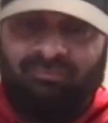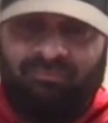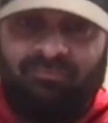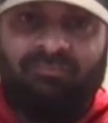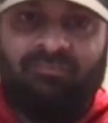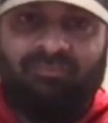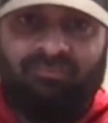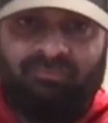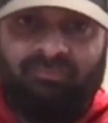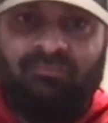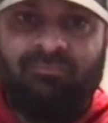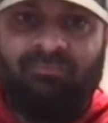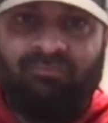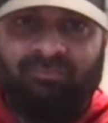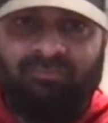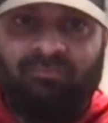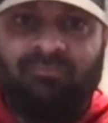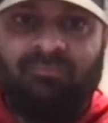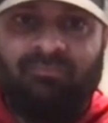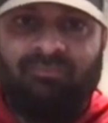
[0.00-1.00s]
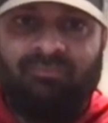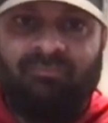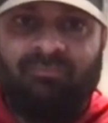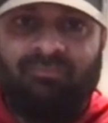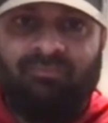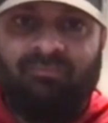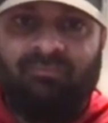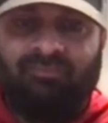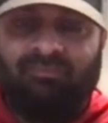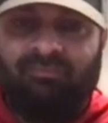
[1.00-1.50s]

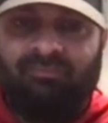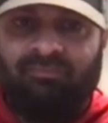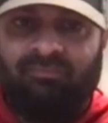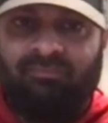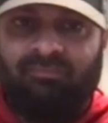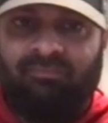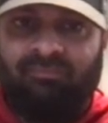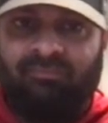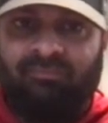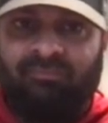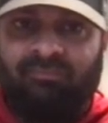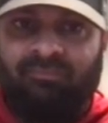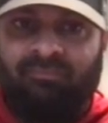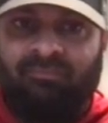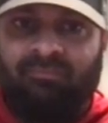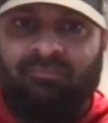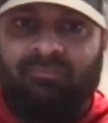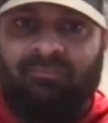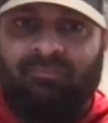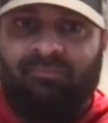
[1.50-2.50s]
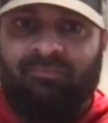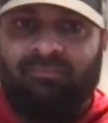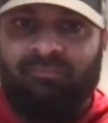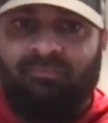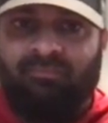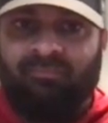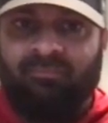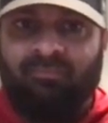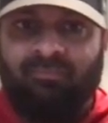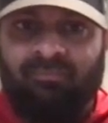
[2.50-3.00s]

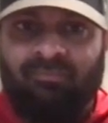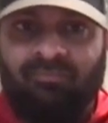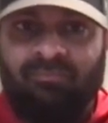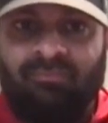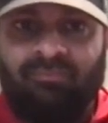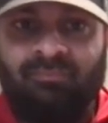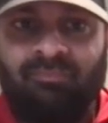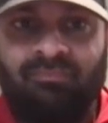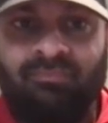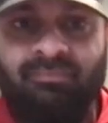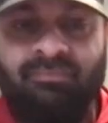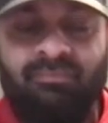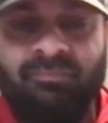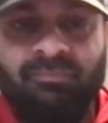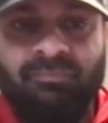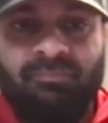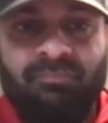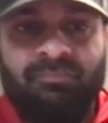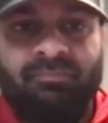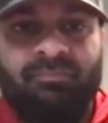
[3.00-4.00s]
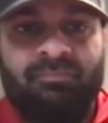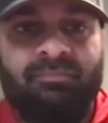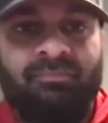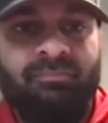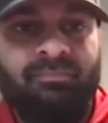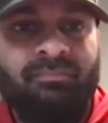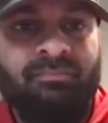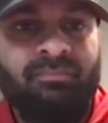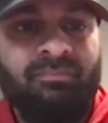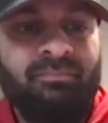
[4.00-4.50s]

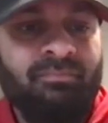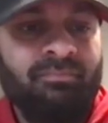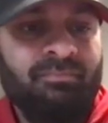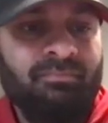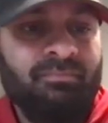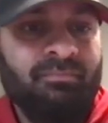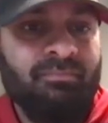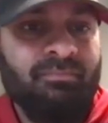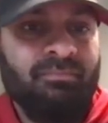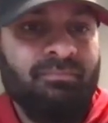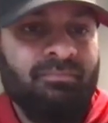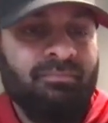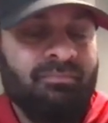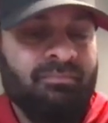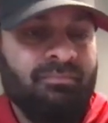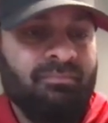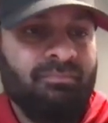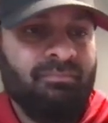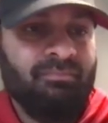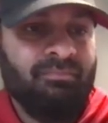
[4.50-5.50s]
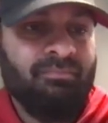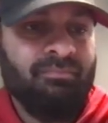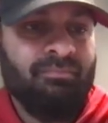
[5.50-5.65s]
No words are spoken by the person on screen.